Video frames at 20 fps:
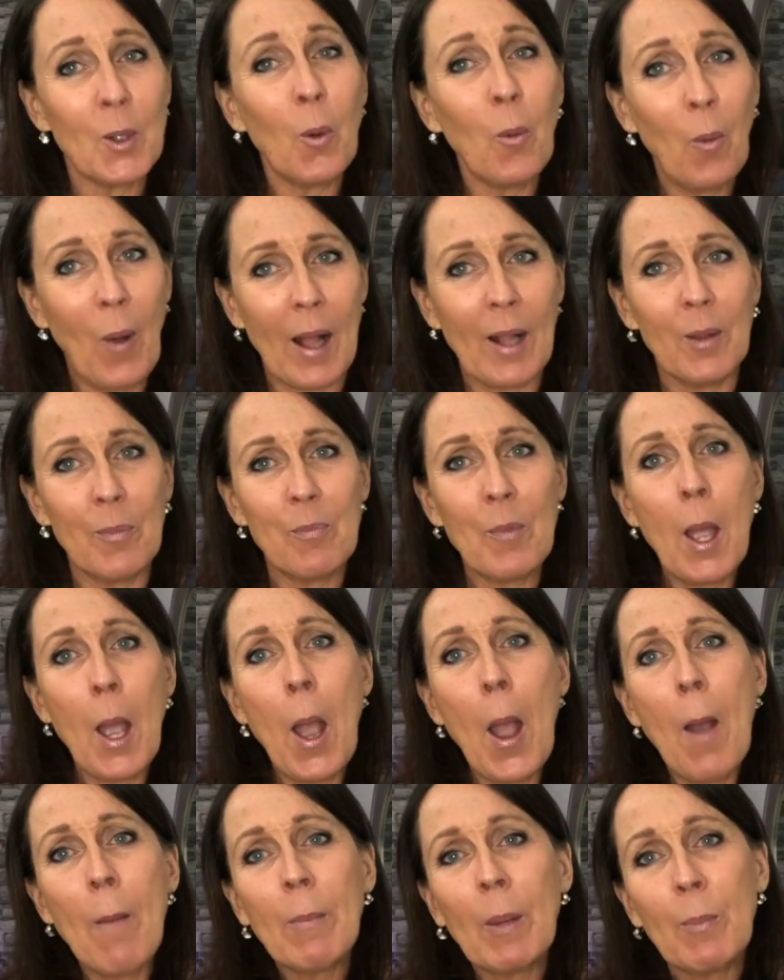Well,
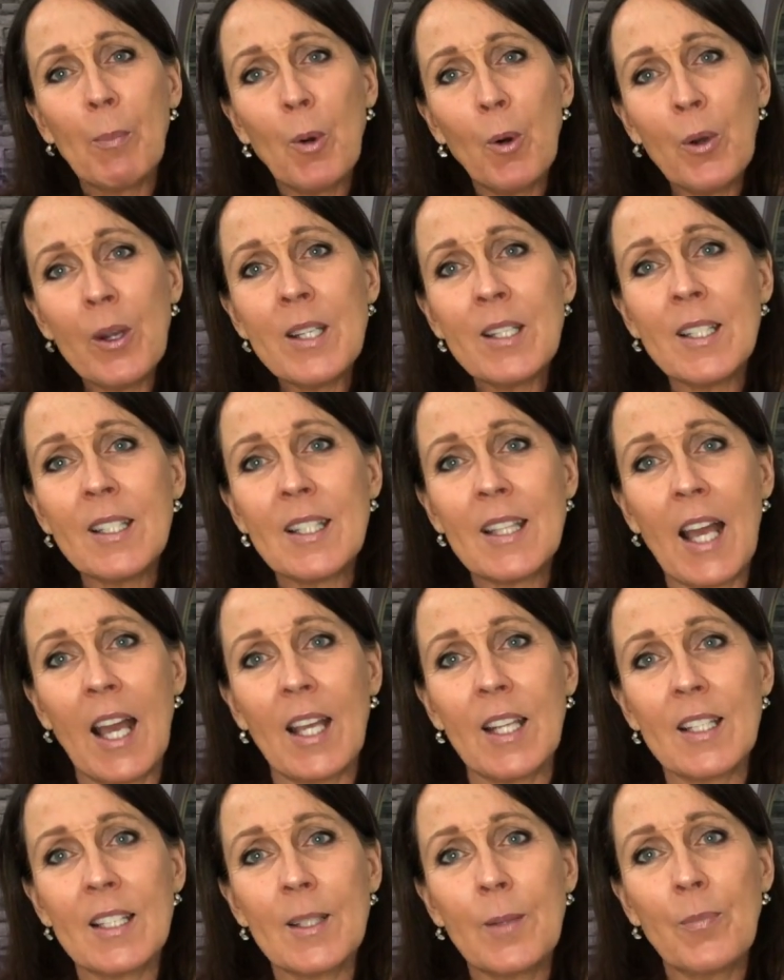my point is
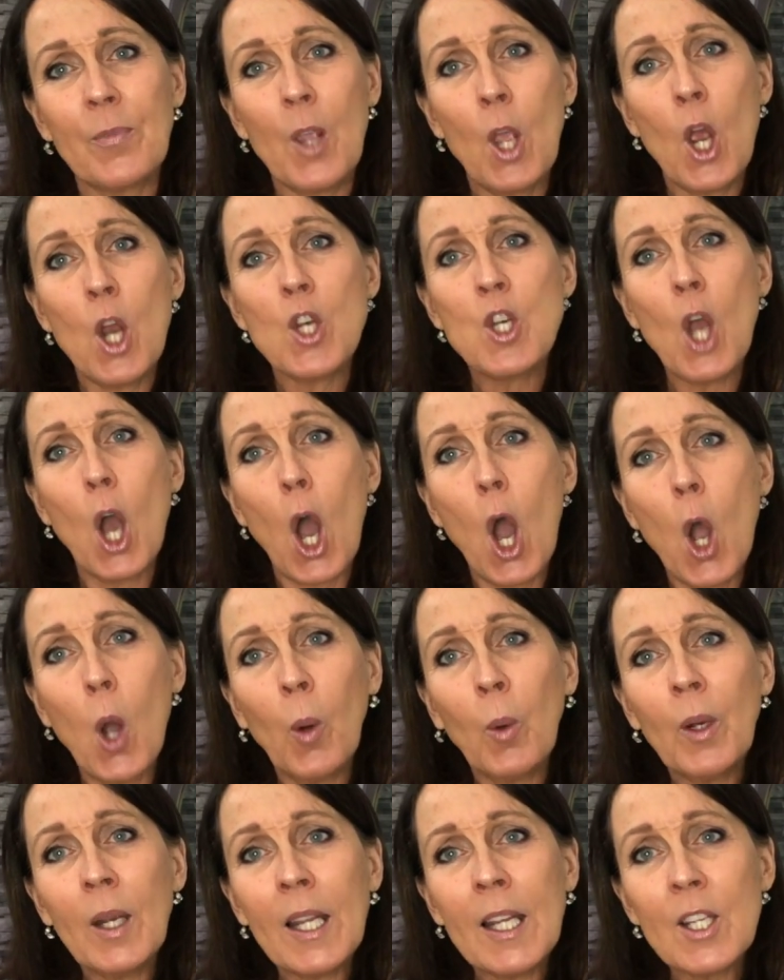that Not
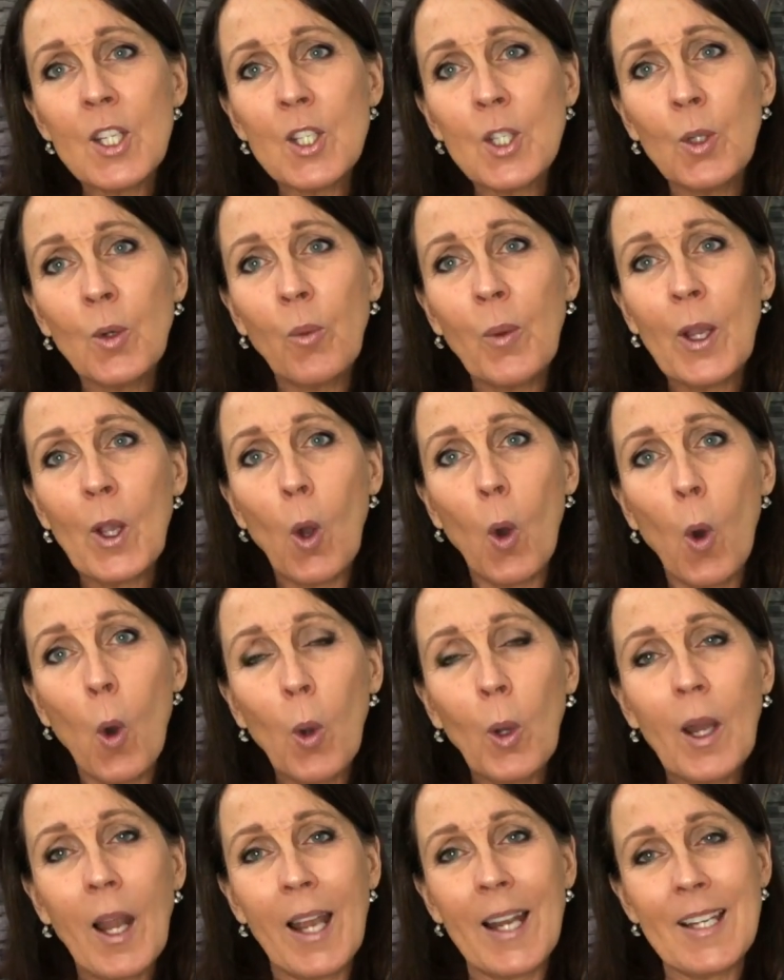only do we all
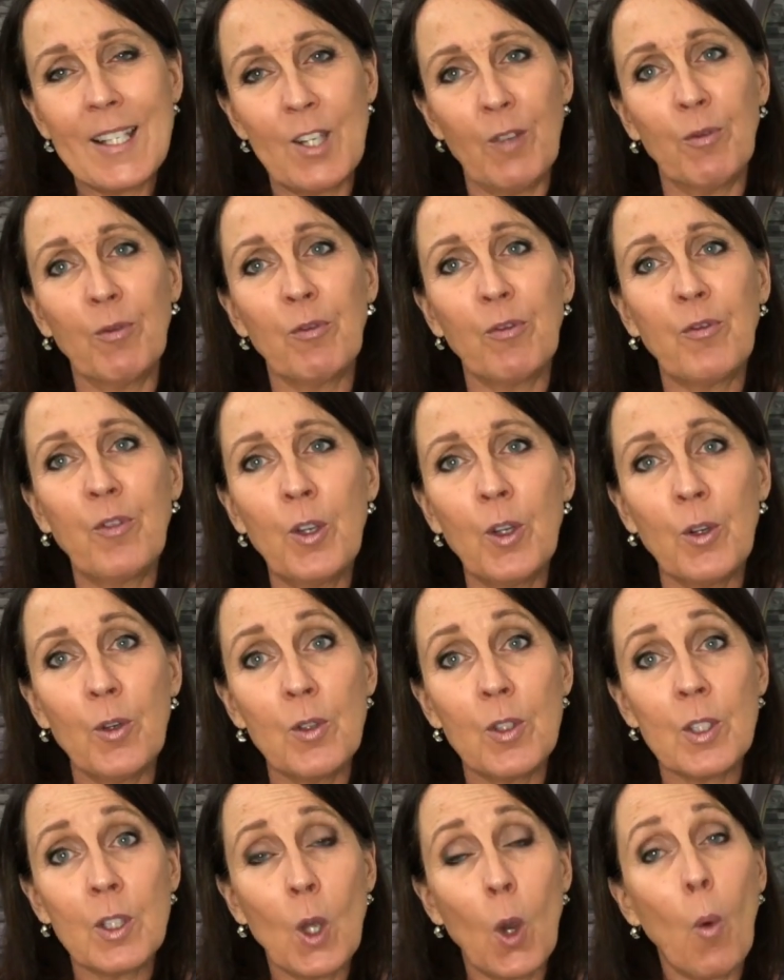like different foods,